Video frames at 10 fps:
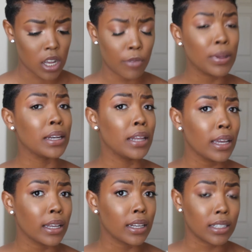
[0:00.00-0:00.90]
I've been
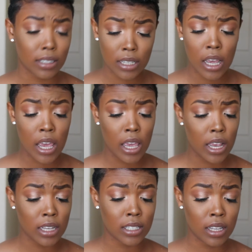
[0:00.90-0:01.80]
digging this,
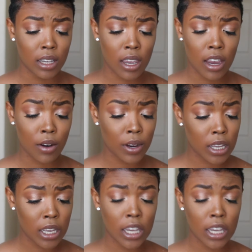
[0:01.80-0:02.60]
is the Kera